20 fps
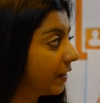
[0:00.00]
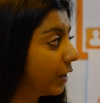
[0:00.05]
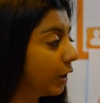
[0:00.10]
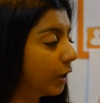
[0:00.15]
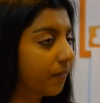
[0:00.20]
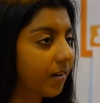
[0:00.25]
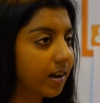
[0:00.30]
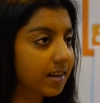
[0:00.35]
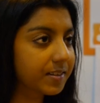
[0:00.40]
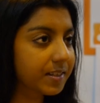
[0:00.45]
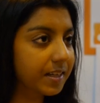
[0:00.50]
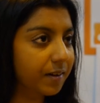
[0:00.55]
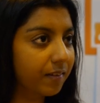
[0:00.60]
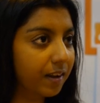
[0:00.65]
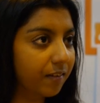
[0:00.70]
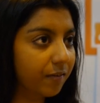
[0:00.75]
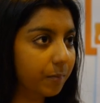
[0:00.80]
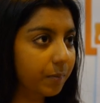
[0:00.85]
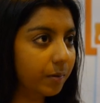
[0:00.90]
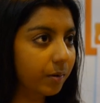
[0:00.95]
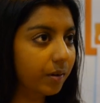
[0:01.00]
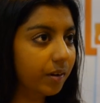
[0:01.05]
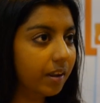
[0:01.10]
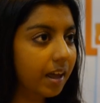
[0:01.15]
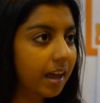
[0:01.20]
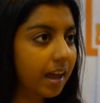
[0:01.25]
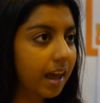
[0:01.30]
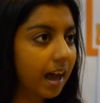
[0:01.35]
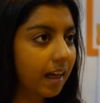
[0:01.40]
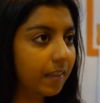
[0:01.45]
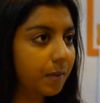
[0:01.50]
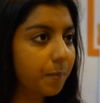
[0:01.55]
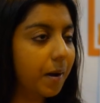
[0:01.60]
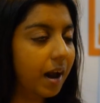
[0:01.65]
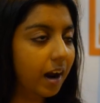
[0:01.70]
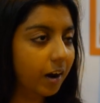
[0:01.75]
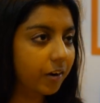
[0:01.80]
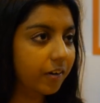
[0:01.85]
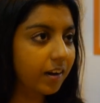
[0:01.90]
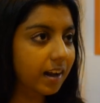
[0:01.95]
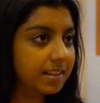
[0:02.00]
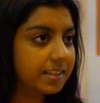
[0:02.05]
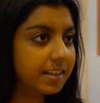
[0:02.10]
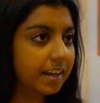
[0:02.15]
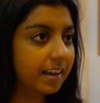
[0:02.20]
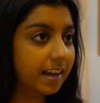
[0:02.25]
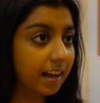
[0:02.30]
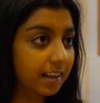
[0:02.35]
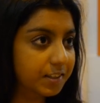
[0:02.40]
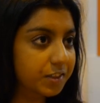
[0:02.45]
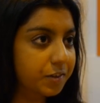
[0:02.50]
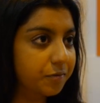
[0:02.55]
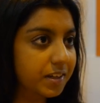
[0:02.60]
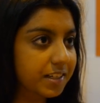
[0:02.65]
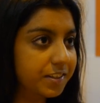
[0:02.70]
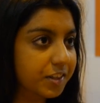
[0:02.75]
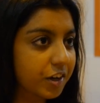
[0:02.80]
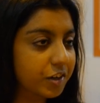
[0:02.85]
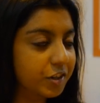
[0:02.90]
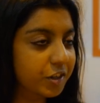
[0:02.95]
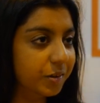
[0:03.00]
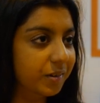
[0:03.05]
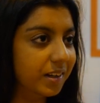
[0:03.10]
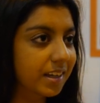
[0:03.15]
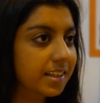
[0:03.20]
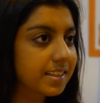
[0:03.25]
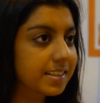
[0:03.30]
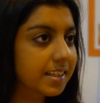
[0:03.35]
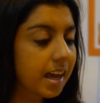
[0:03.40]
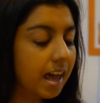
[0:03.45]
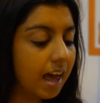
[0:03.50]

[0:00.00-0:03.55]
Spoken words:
University of Liverpool at the Pancreatic Cancer Research Unit.